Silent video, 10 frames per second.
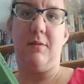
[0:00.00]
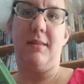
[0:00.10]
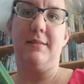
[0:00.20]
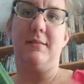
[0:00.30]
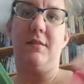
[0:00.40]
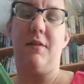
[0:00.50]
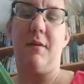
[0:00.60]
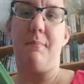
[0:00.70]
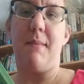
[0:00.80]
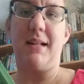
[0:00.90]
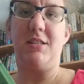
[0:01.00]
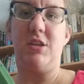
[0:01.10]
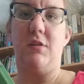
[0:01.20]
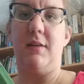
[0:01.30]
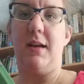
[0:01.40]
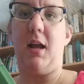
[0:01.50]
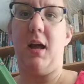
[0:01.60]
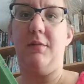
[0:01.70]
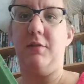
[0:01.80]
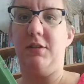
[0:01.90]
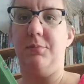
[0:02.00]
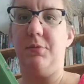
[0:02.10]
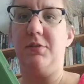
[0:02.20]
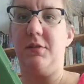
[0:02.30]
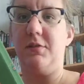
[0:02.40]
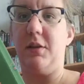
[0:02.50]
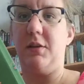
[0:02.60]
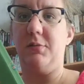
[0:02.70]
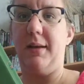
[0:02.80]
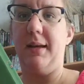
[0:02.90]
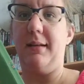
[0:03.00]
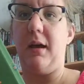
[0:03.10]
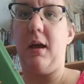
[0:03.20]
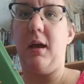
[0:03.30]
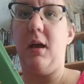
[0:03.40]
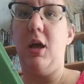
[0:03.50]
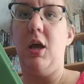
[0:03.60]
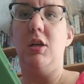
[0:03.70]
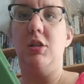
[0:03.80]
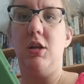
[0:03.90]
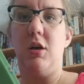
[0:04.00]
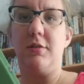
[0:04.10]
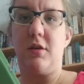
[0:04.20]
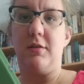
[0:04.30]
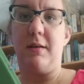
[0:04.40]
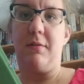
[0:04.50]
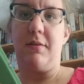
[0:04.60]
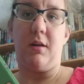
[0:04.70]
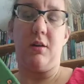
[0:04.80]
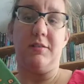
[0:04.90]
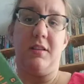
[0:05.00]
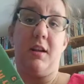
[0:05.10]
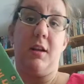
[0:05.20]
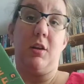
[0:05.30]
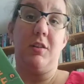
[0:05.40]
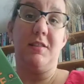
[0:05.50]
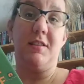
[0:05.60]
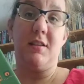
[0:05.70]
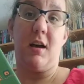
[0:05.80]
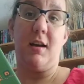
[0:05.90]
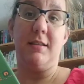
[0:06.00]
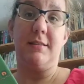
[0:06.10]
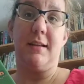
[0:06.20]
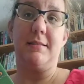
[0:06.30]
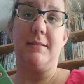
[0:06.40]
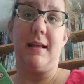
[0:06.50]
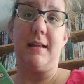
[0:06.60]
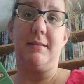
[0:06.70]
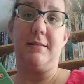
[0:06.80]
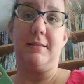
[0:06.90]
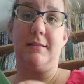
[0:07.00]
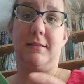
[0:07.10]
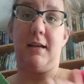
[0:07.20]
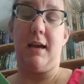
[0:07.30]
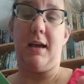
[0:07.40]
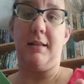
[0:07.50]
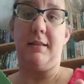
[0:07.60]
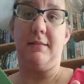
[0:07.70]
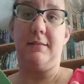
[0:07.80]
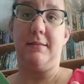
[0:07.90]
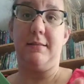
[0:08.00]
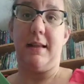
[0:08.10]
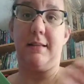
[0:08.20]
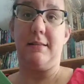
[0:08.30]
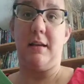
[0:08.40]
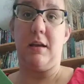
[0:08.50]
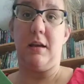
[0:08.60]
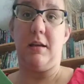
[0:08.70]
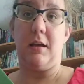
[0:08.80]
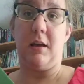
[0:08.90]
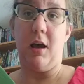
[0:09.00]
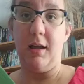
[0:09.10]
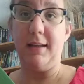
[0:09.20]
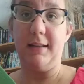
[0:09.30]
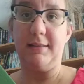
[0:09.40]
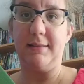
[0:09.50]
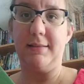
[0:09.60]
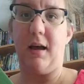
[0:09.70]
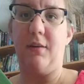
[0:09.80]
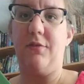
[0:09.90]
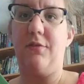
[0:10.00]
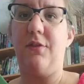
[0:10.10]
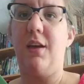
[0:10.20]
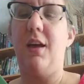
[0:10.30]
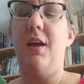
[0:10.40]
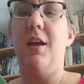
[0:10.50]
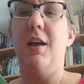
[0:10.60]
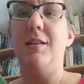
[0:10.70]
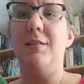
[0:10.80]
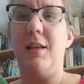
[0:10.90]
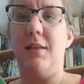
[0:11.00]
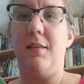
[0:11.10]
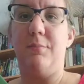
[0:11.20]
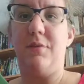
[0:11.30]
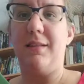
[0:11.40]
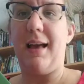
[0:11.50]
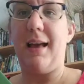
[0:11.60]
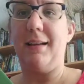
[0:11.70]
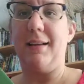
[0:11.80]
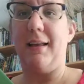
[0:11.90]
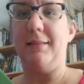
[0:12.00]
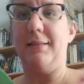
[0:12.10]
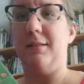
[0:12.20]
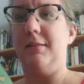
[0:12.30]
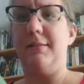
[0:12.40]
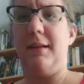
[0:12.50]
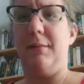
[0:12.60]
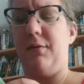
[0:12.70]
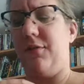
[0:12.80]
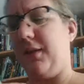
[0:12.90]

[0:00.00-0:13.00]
with a sort of imaginary life which she puts on social media, she lost contact with her cousin. Her cousin dies and sends and sends her her hiking stuff. So the protagonist, whose name I